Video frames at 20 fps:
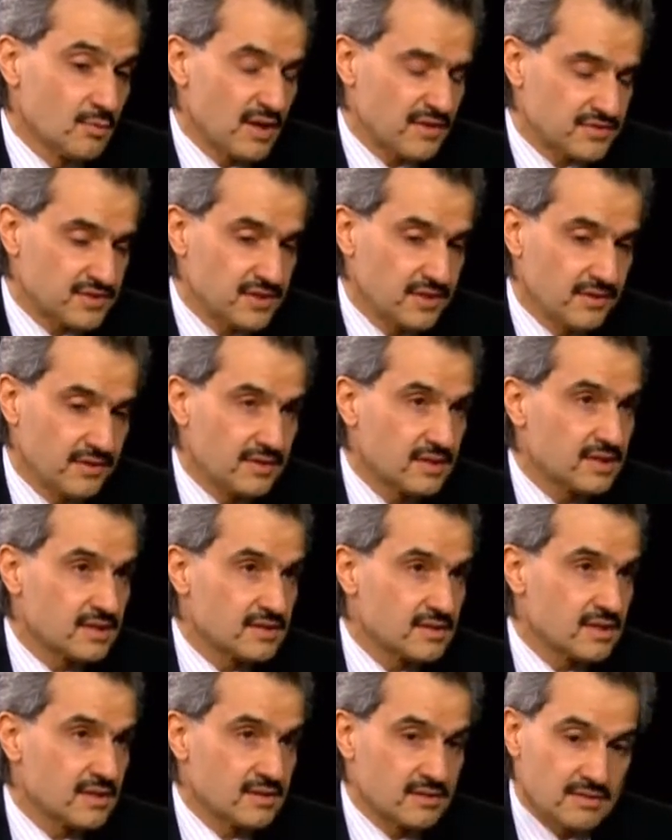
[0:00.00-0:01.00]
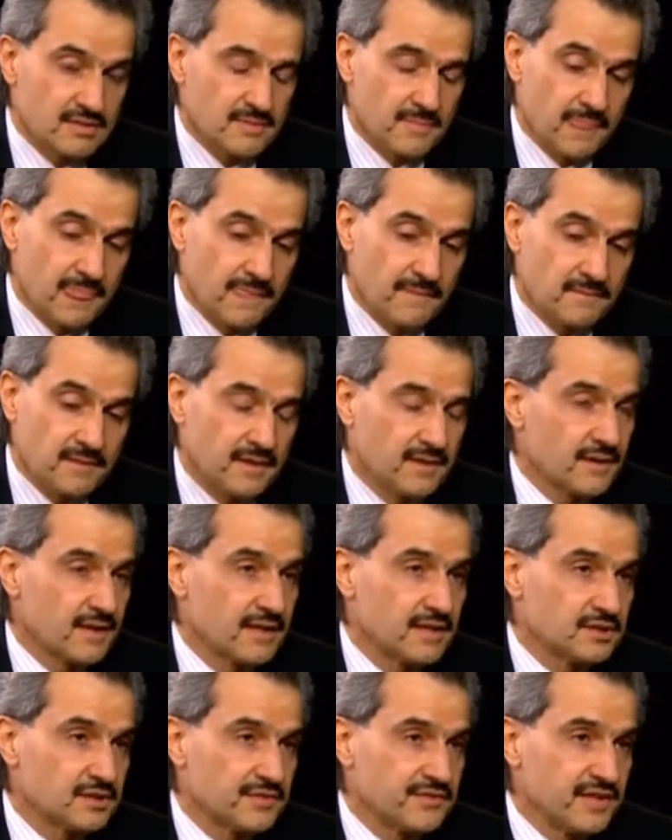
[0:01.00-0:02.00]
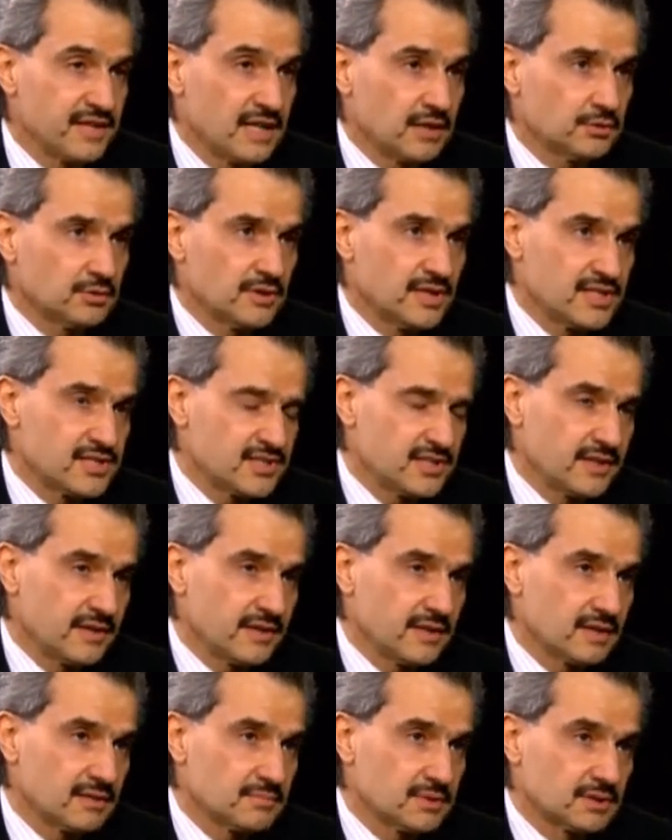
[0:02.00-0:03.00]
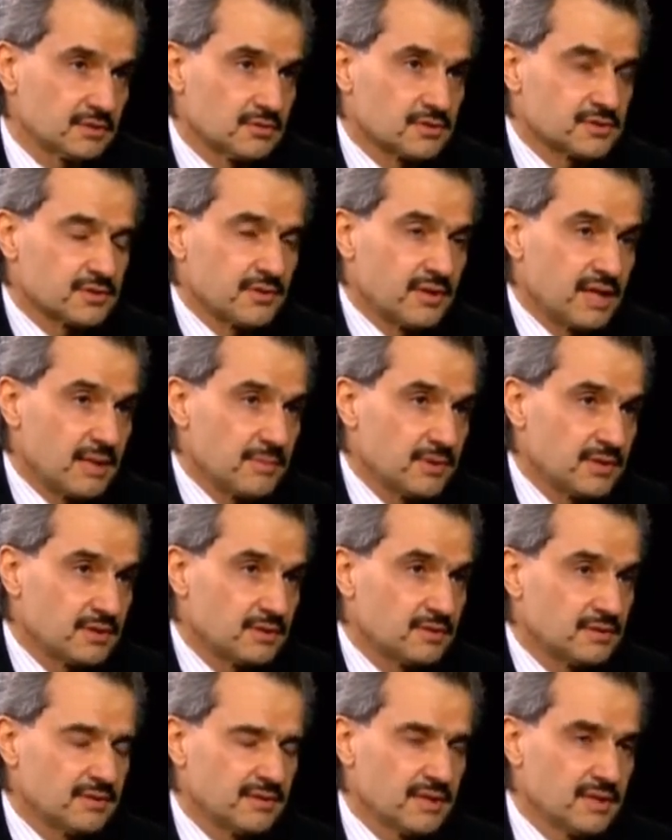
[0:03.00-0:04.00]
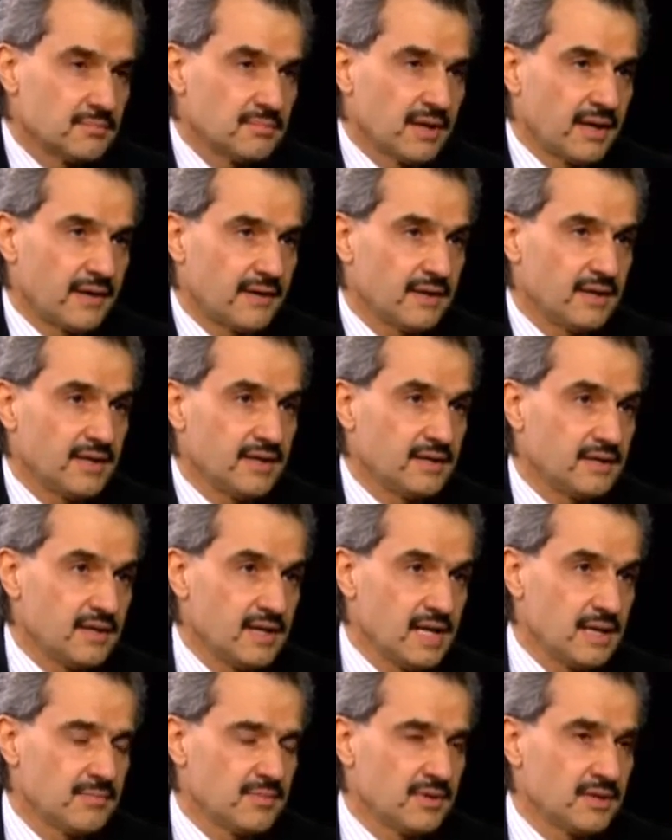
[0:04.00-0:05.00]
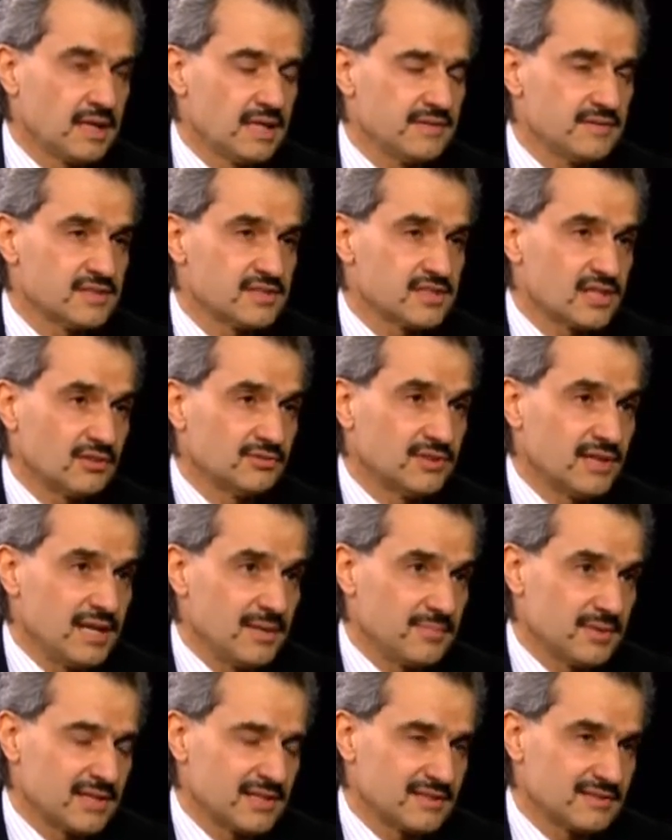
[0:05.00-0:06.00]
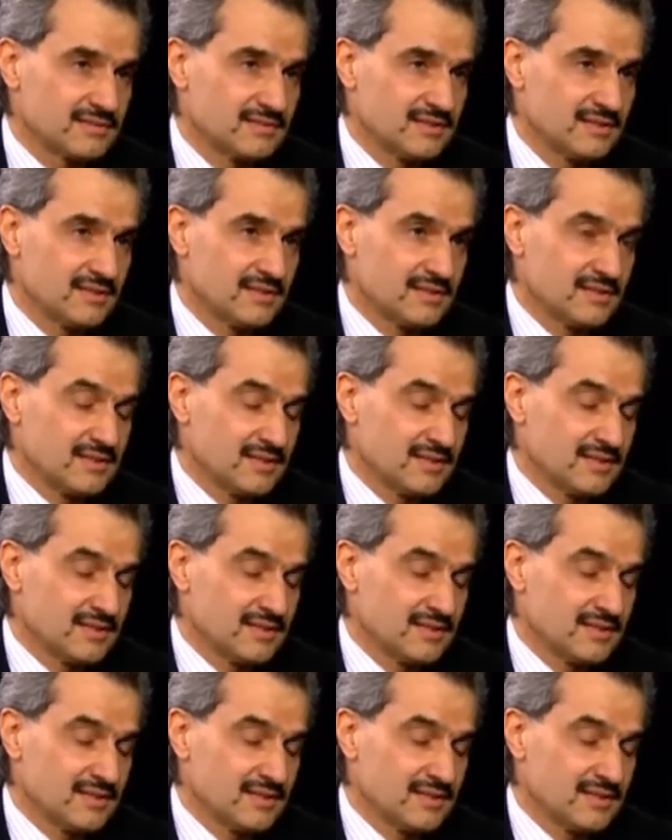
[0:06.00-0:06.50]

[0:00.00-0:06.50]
we have seen. Iran intervening not only in Syria, but also in Lebanon, in Bahrain, in Yemen, and even Saudi Arabia. Mm.